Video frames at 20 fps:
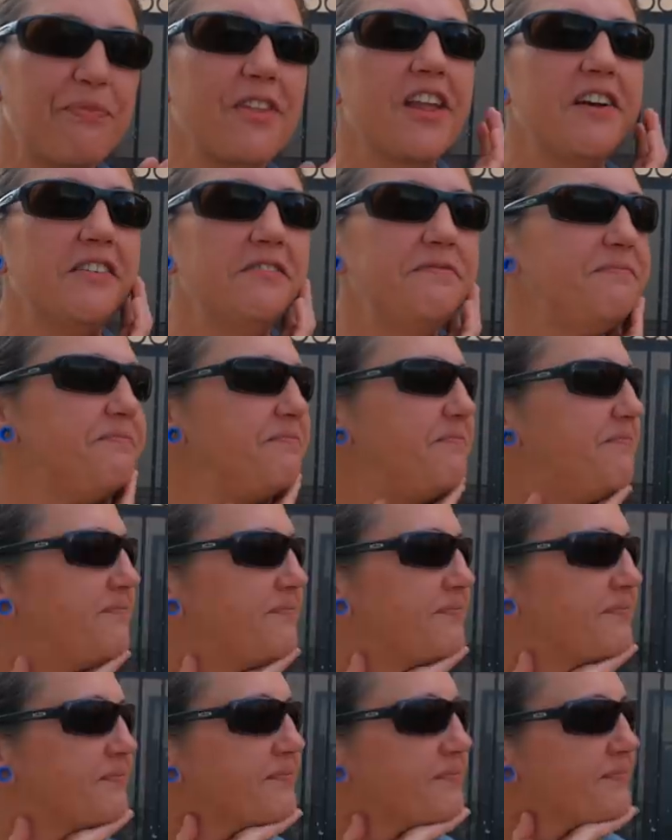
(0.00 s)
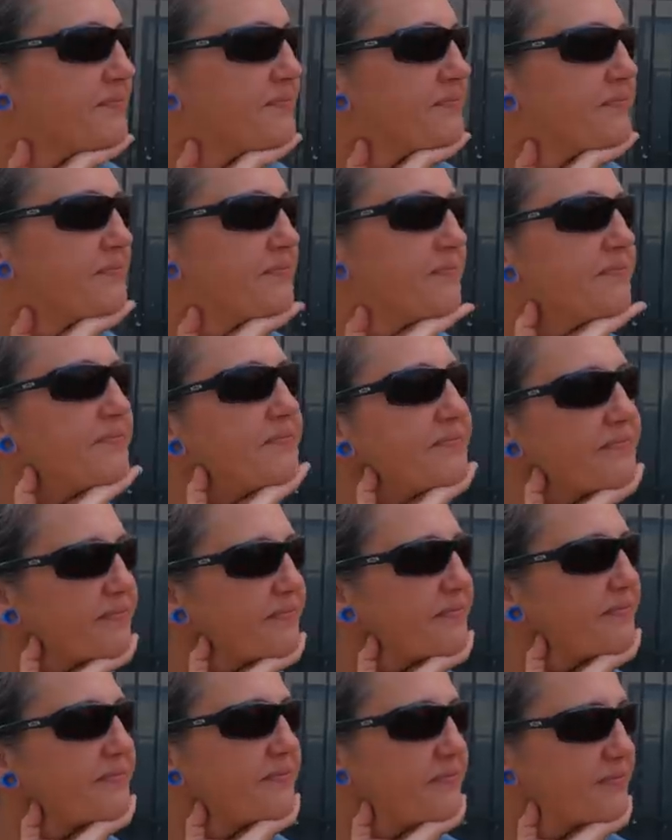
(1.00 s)

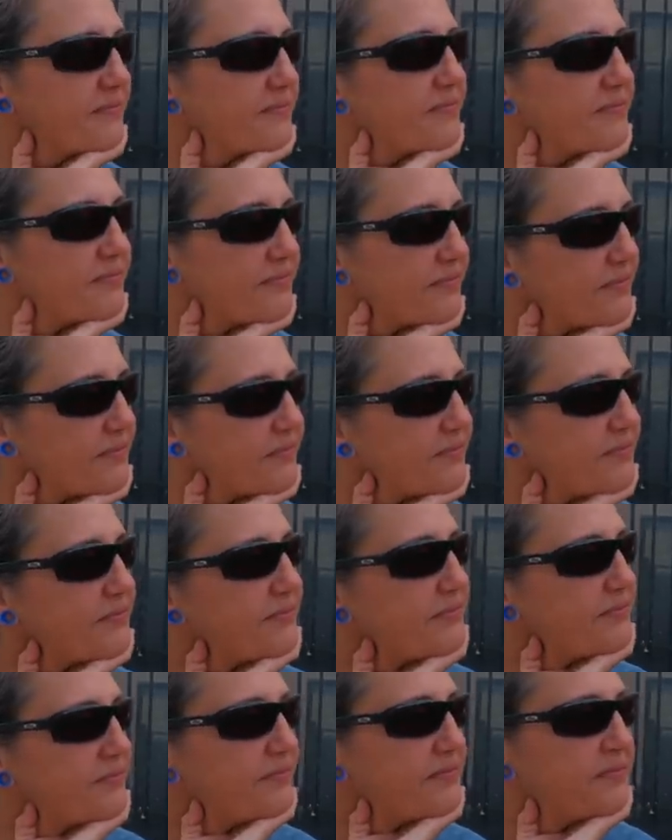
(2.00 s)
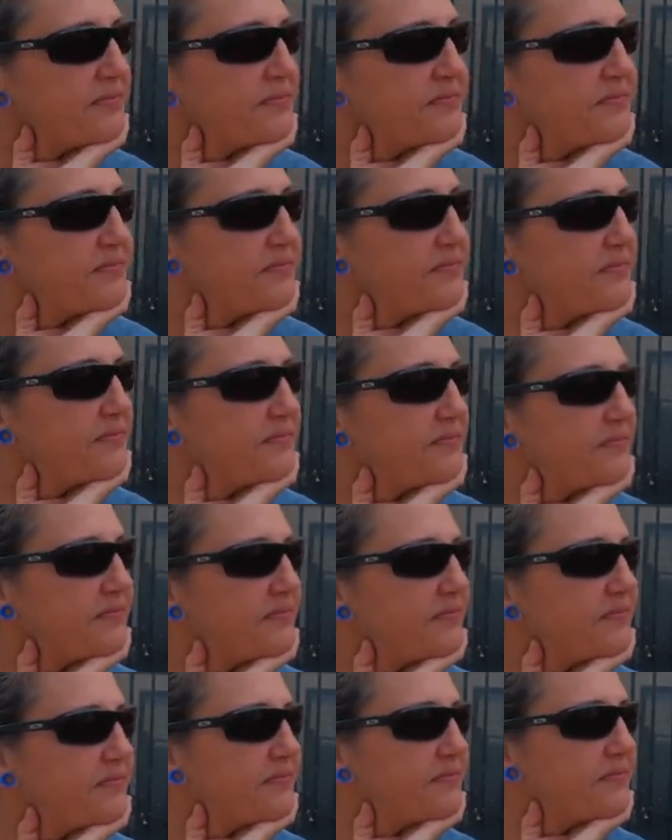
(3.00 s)

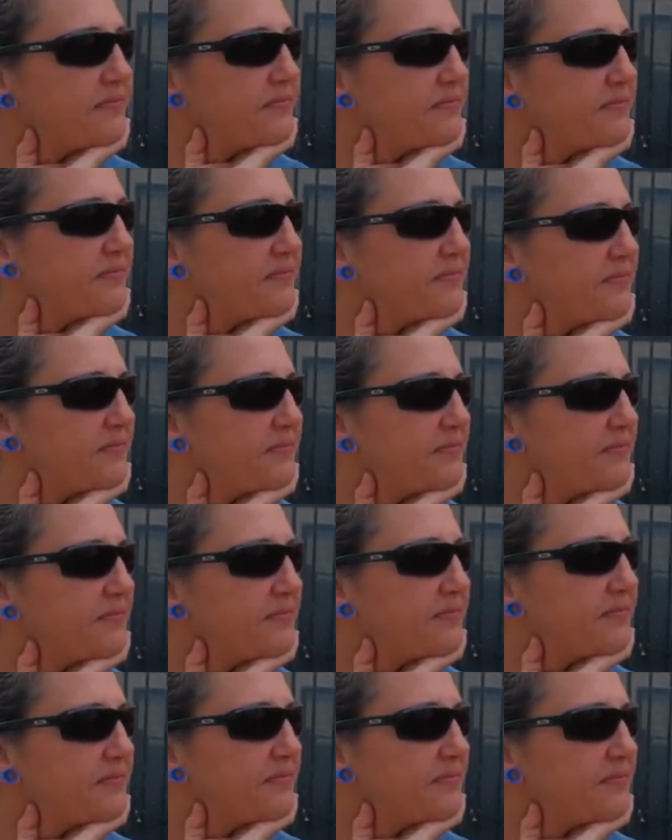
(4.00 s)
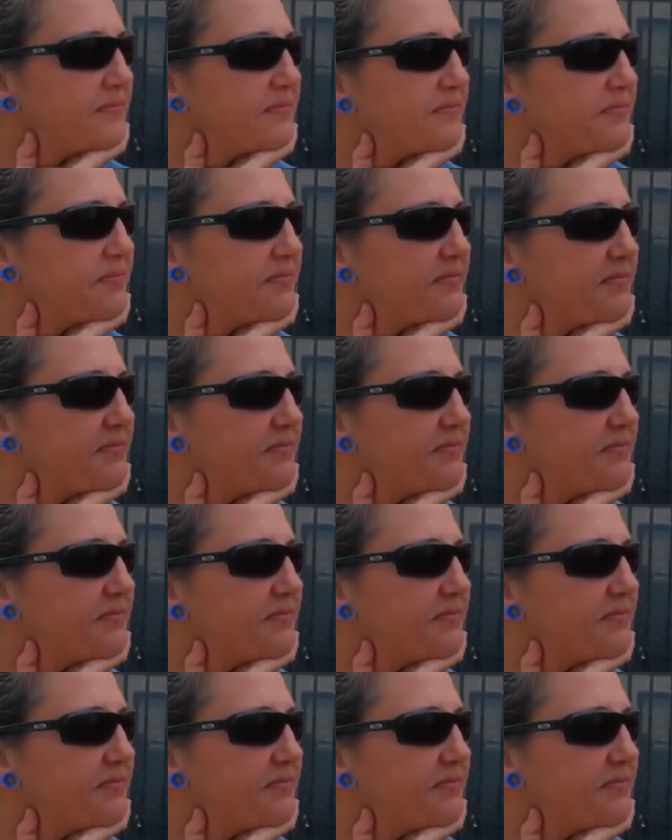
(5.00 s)
[no speech]